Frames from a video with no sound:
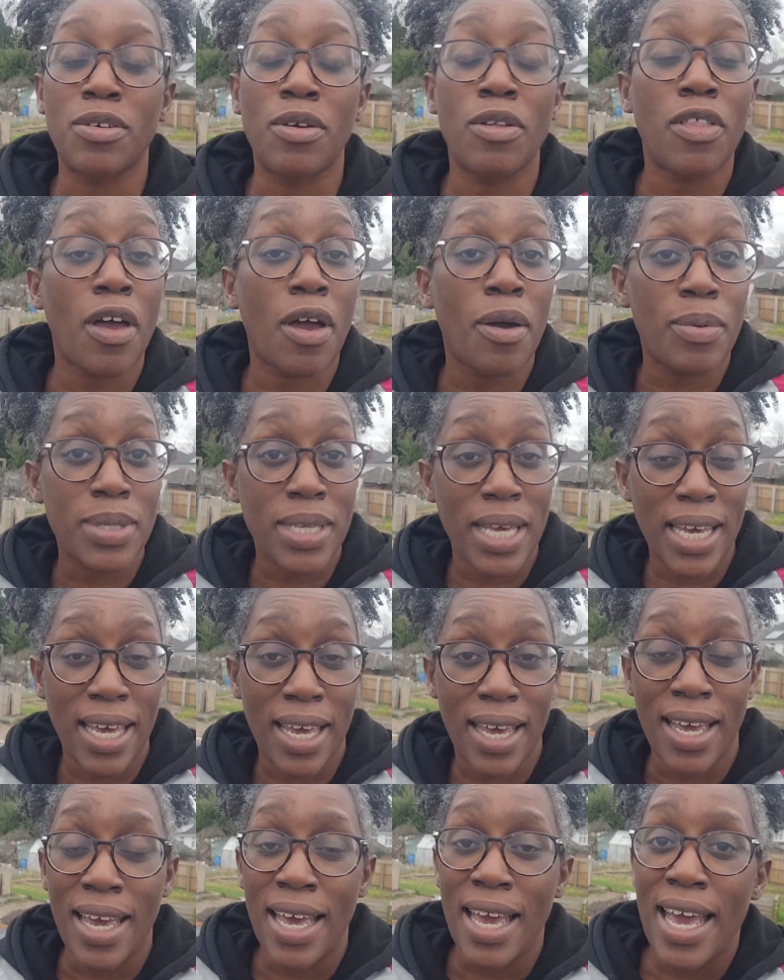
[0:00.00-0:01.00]
So although I was
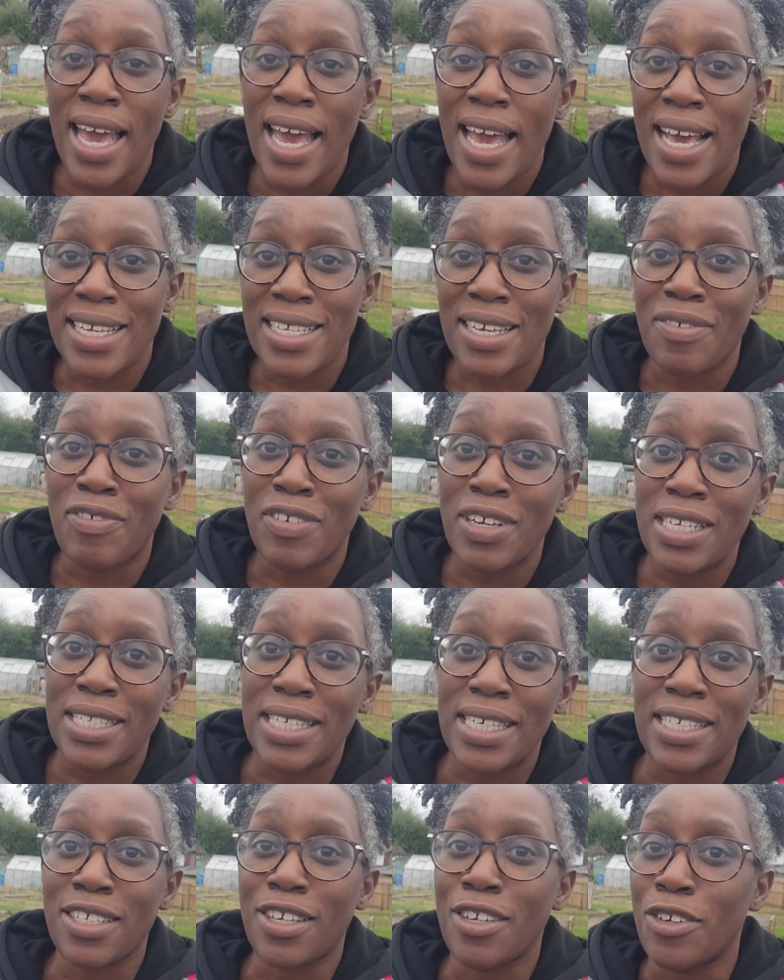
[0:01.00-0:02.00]
here, I definitely
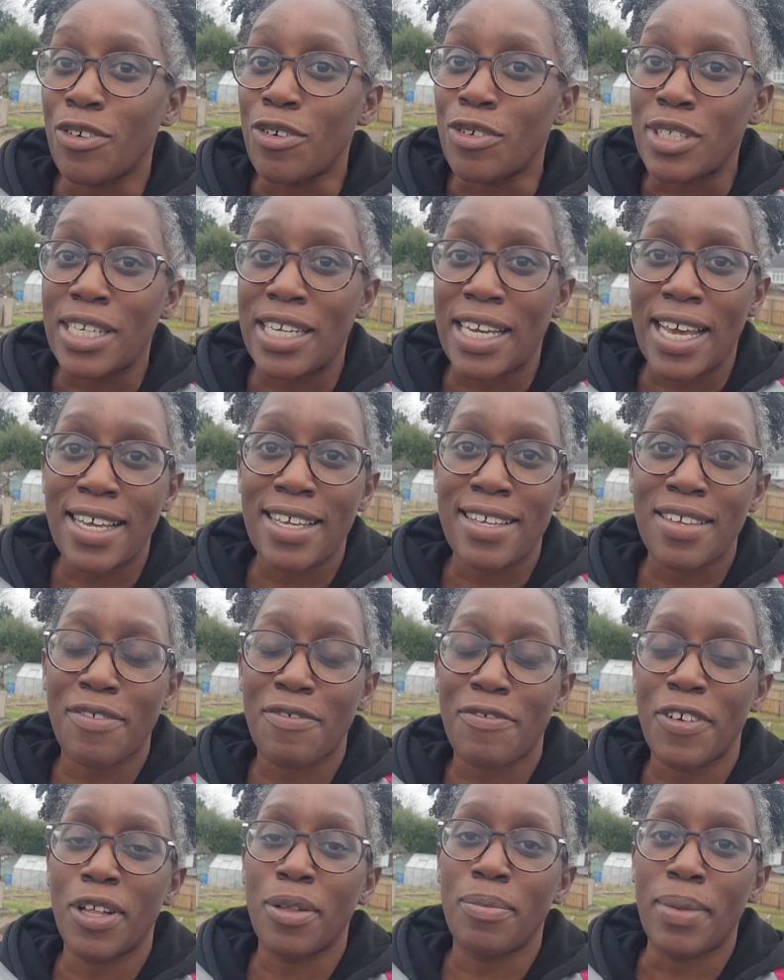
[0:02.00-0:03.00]
did a lot less
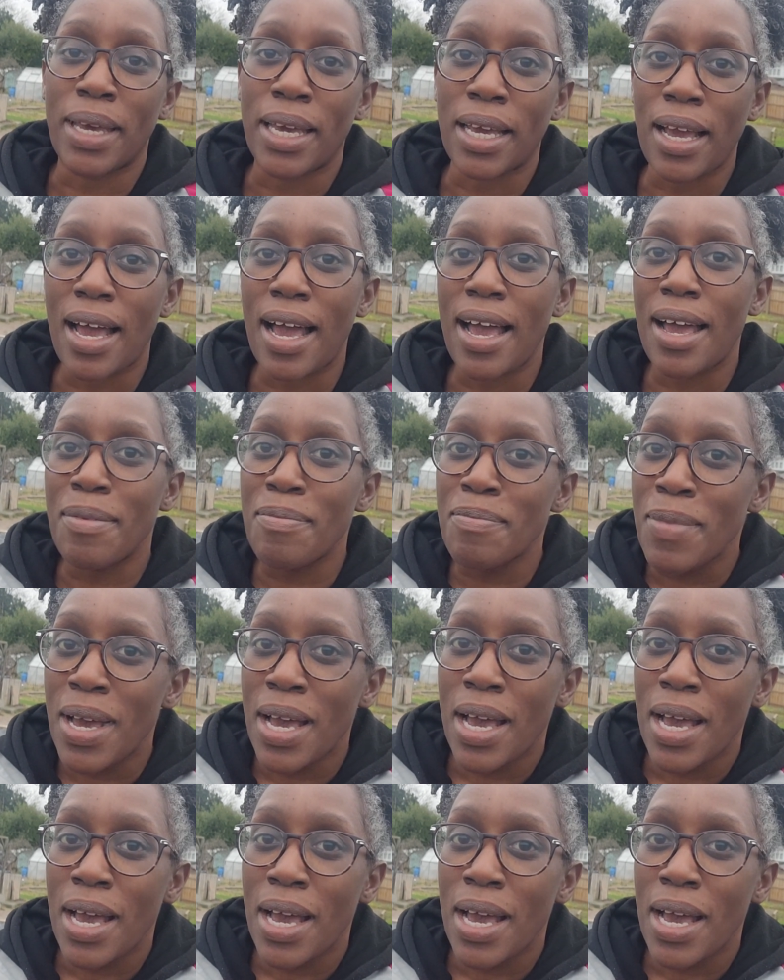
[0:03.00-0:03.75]
filming. I'm